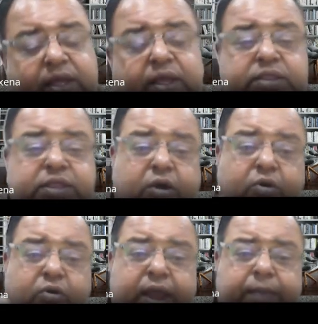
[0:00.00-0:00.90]
The
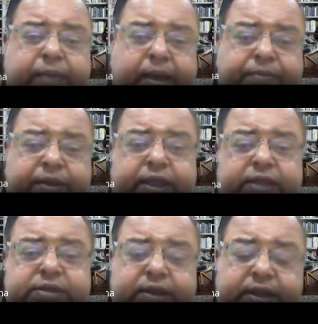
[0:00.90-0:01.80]
OLAP
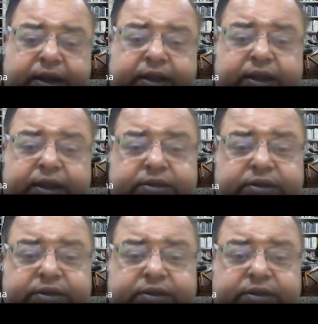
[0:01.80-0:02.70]
application
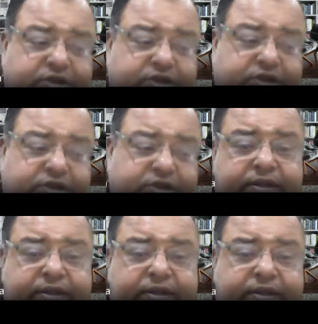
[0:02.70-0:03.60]
contains logic,
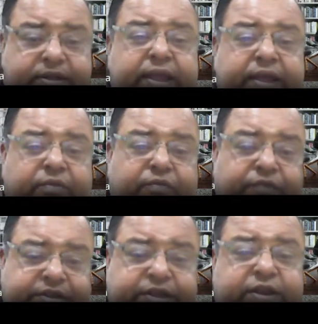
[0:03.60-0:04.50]

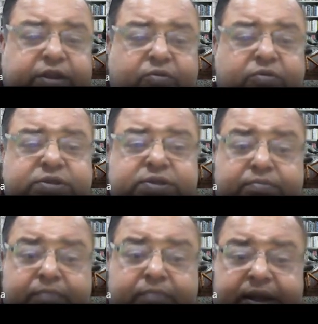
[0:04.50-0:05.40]
which includes
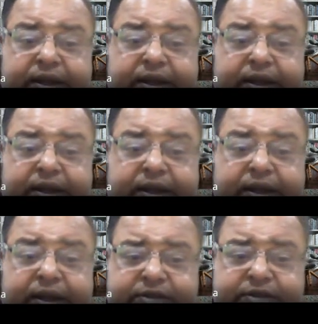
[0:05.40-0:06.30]

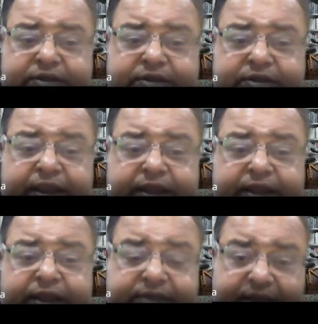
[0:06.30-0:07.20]
multi-dimensional data
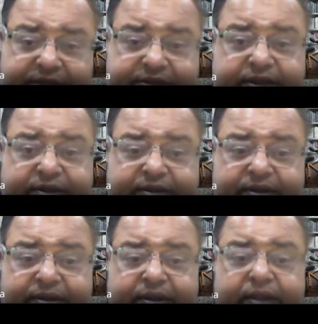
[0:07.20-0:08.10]
selection,
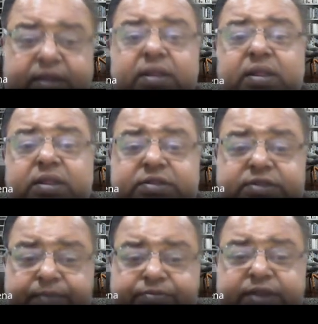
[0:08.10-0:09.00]

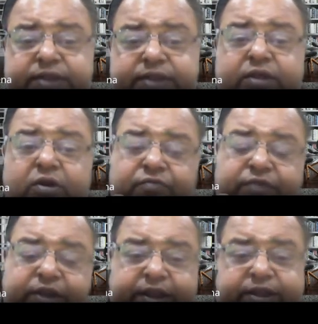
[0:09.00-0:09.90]
subsetting of
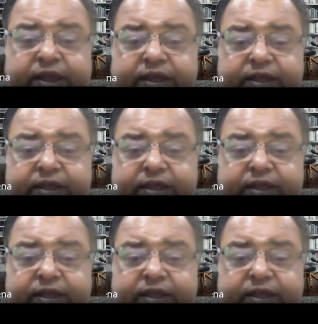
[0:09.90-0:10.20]
data,